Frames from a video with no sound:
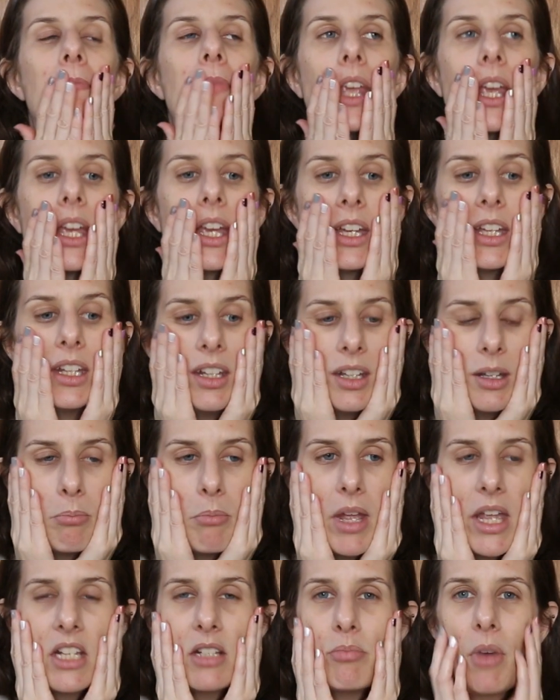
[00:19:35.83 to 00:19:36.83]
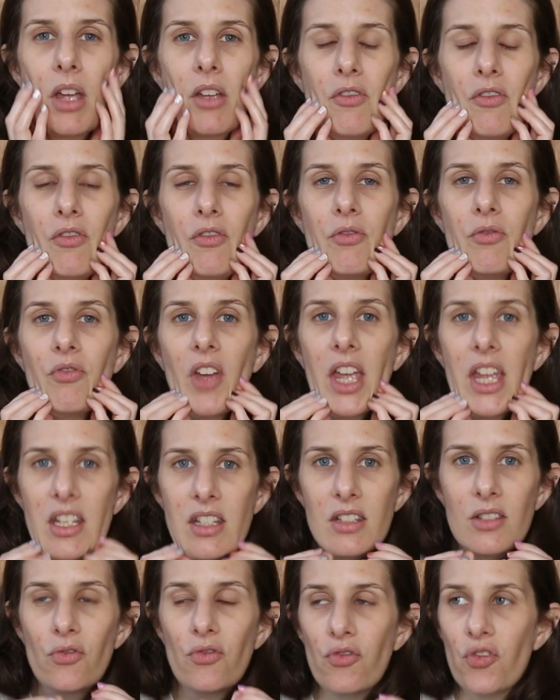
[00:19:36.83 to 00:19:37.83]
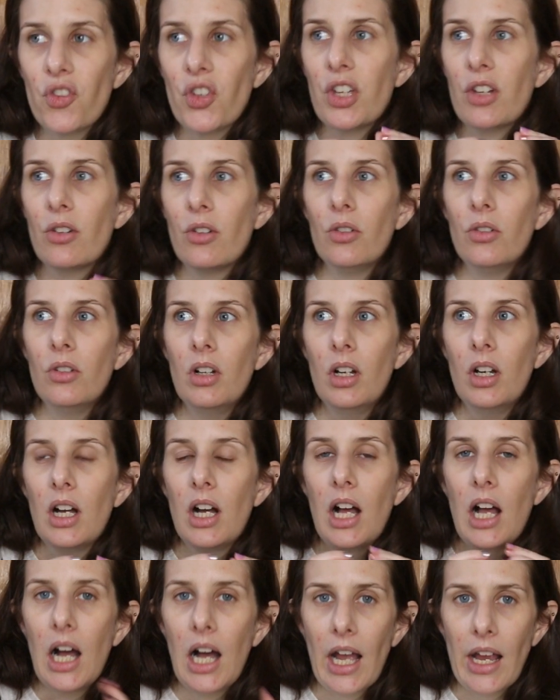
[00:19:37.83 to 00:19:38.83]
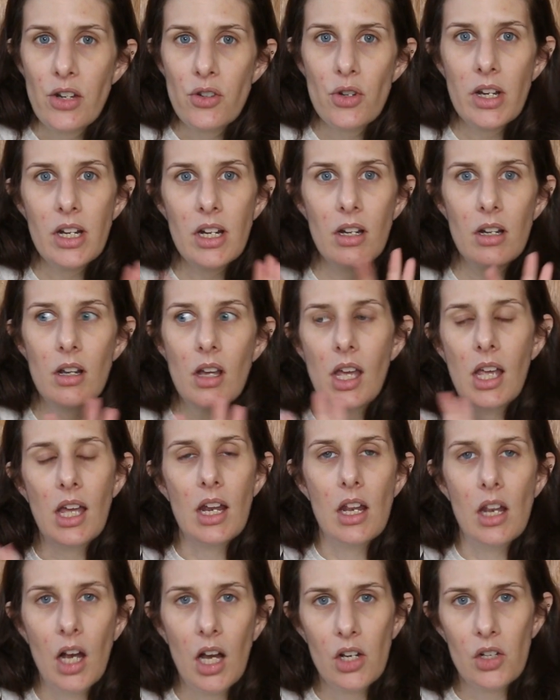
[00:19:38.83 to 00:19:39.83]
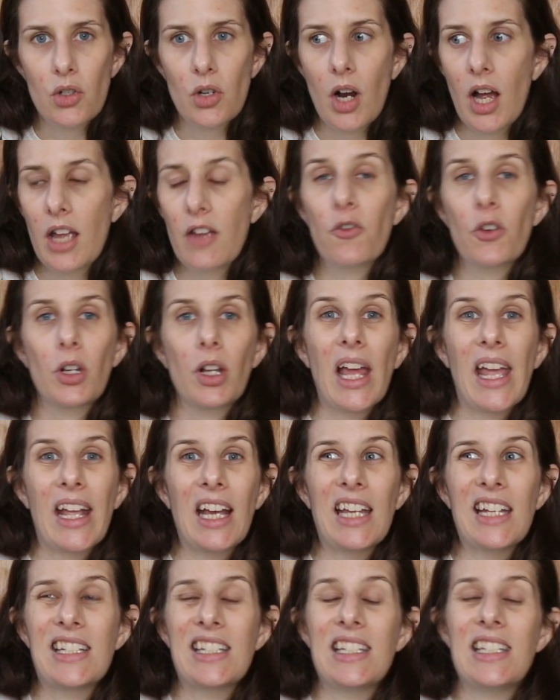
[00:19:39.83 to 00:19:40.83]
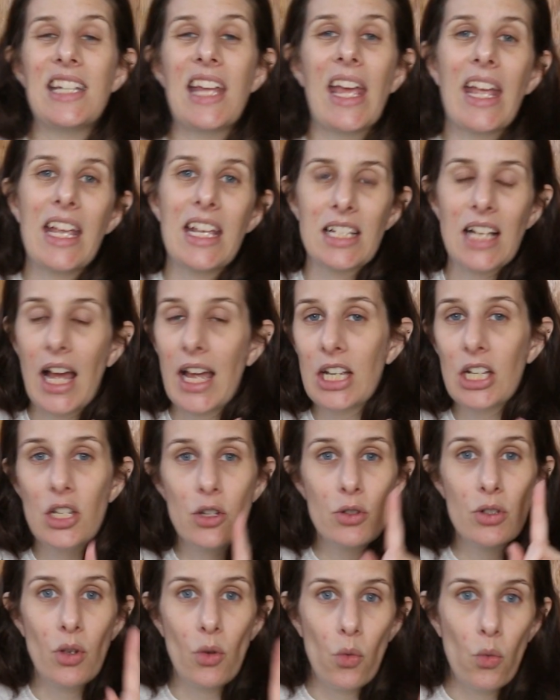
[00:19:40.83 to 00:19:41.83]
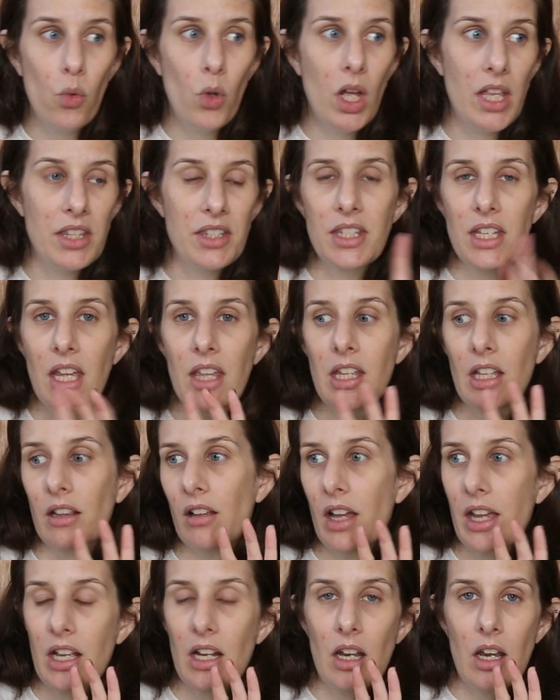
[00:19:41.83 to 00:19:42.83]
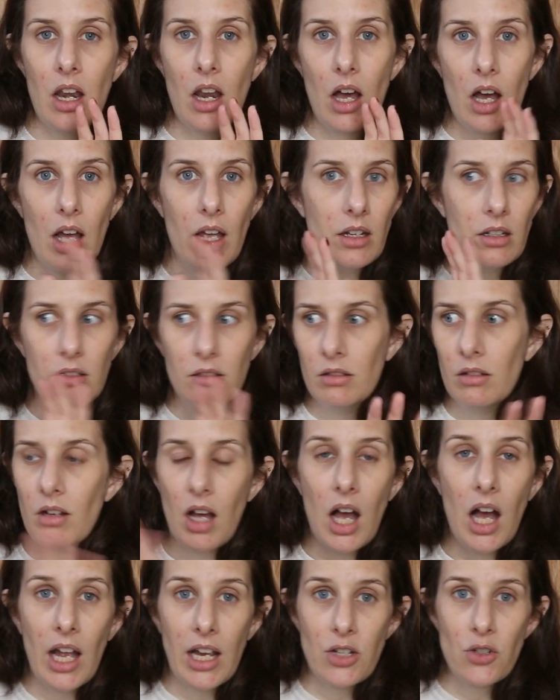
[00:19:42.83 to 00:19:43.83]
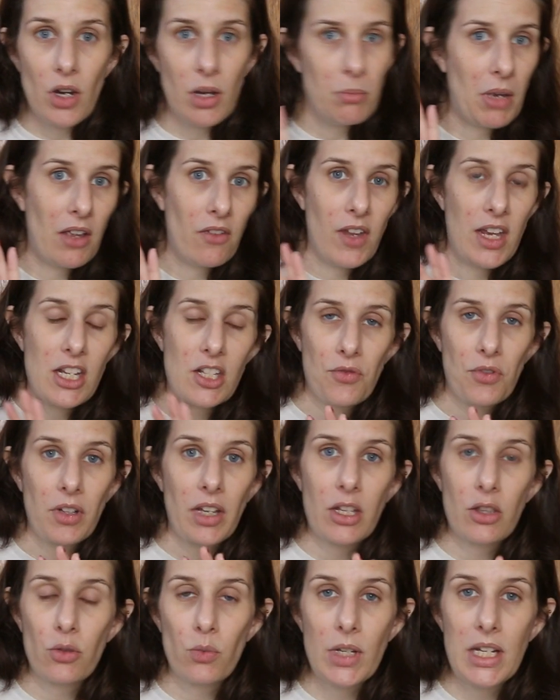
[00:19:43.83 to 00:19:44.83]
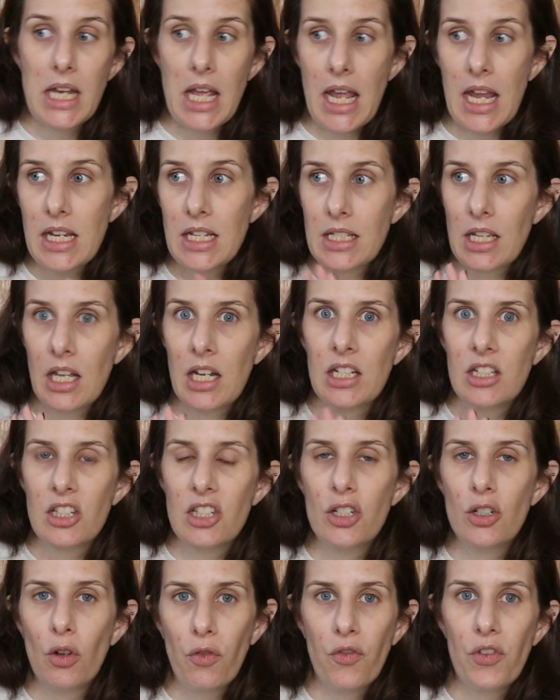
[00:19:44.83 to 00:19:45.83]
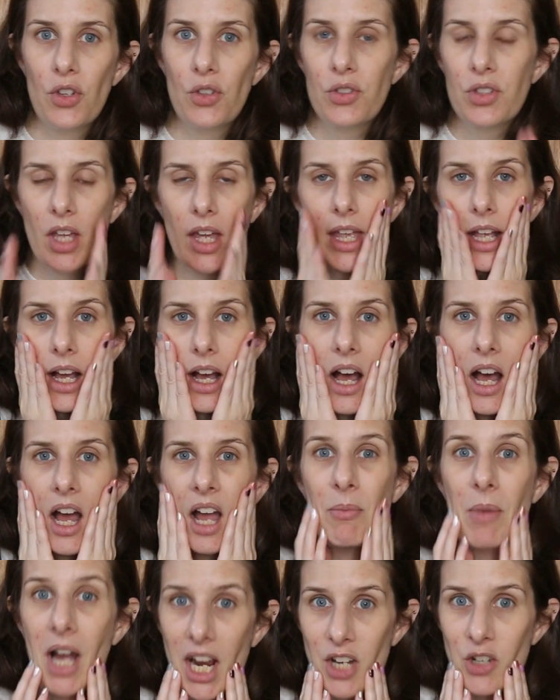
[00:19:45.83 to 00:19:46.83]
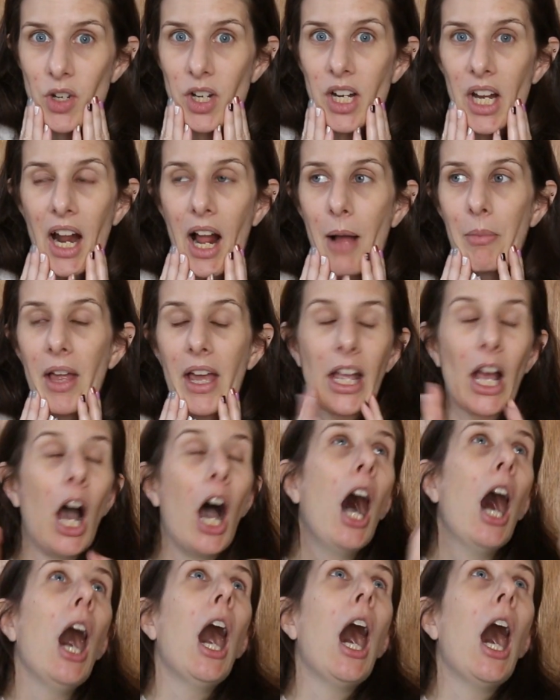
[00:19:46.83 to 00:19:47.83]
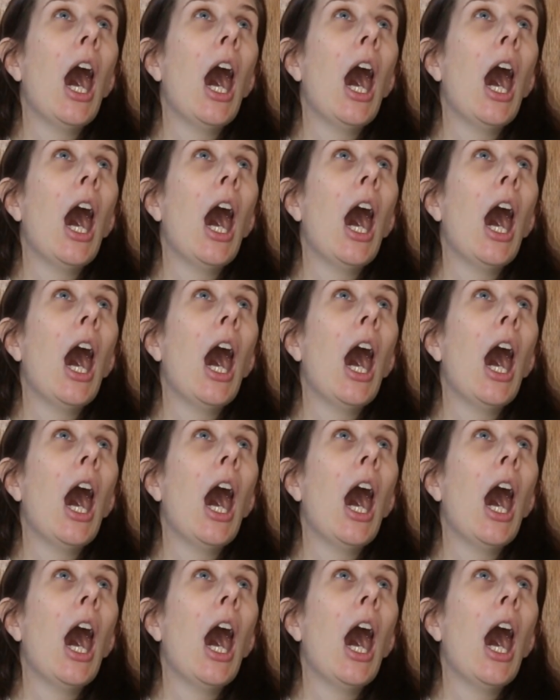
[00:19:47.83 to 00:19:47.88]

It makes my face feel hydrated, not dry for like days. I can use it once and then like not hydrate my face for like 3 days, and it still feels like I'm hydrated. I'm like, oh.